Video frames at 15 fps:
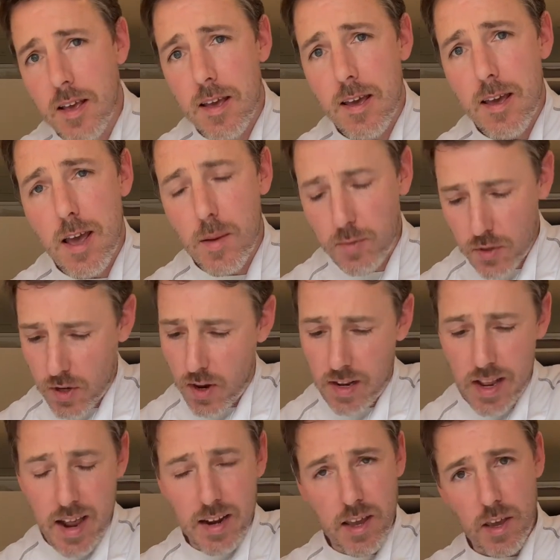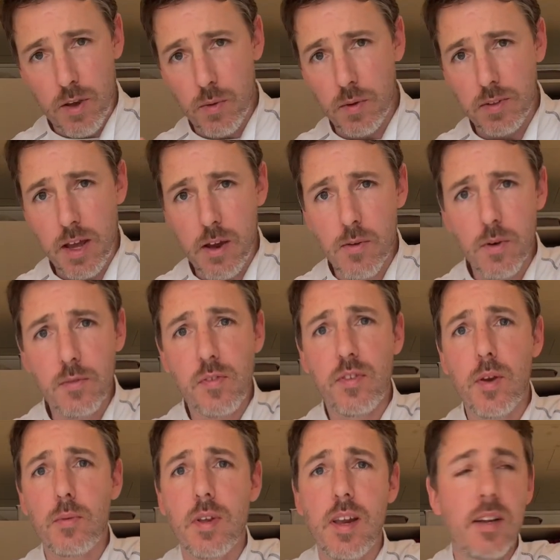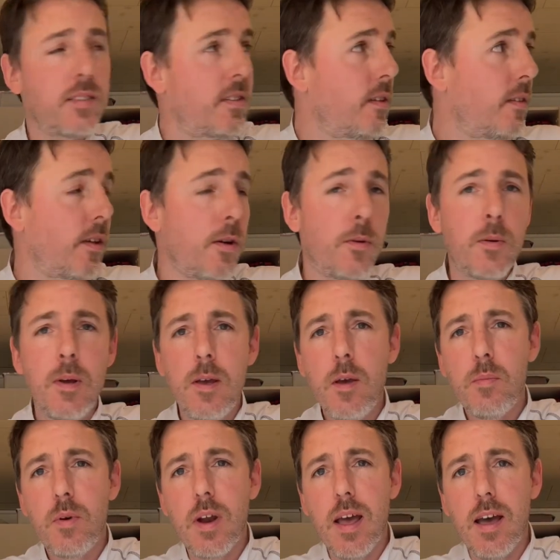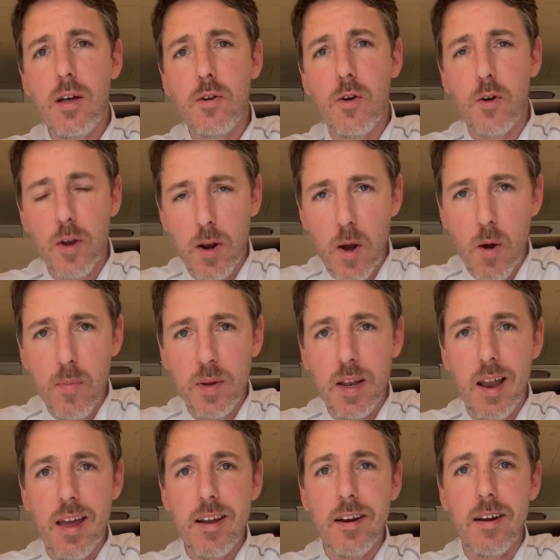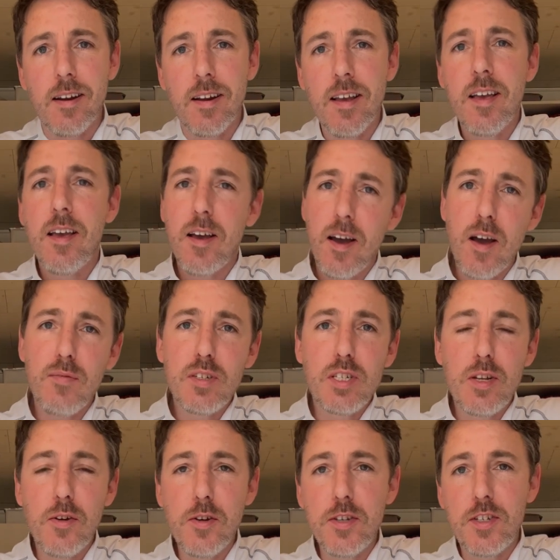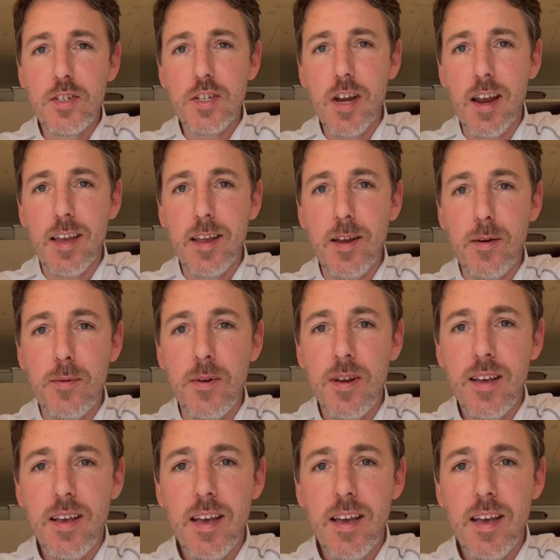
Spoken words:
I'm just going to let it cool down. I have a few things to do, but I'll cut it open later, have a slice, check it out.